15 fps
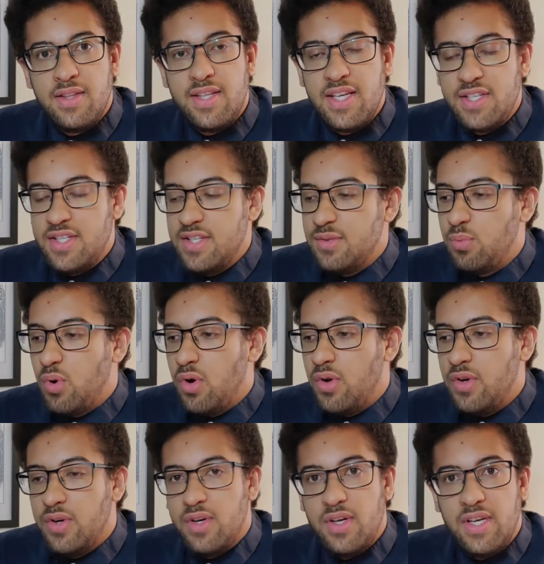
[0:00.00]
This is
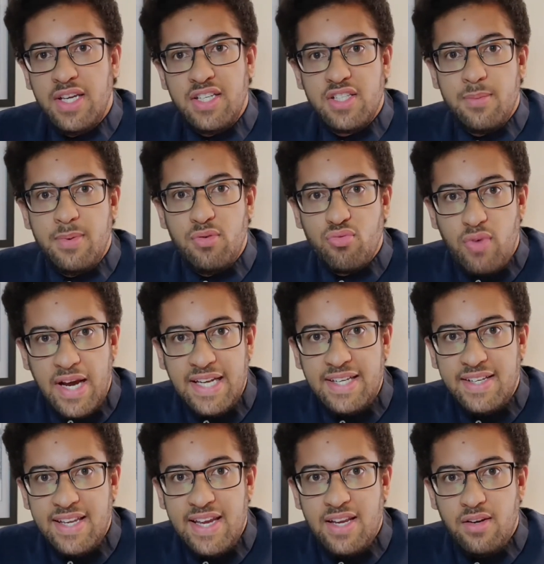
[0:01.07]
what needs to be
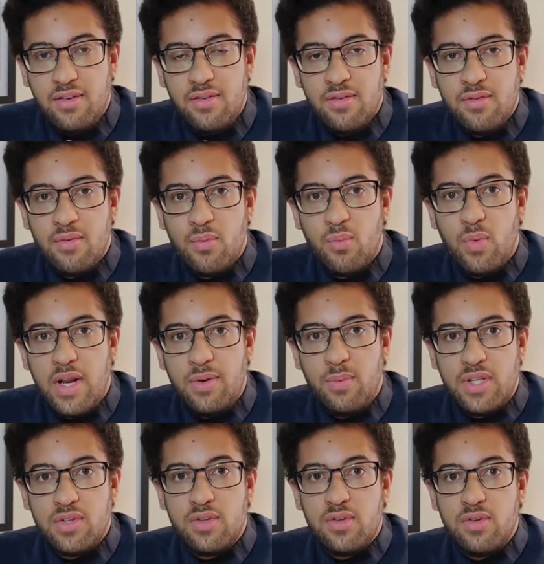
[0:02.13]
reined in when
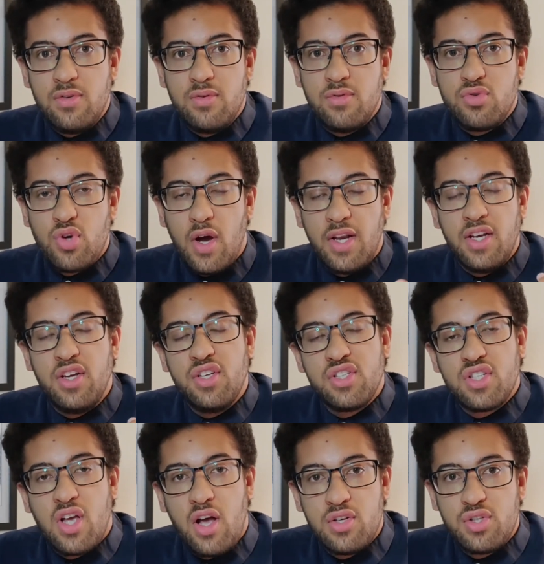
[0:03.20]
we're trying to
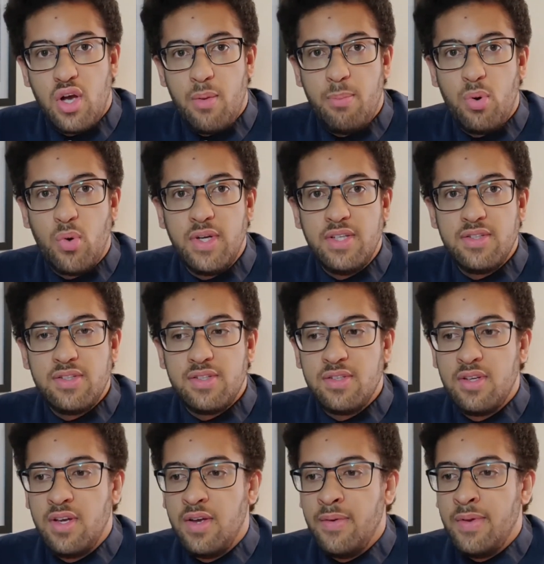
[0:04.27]
discuss our points.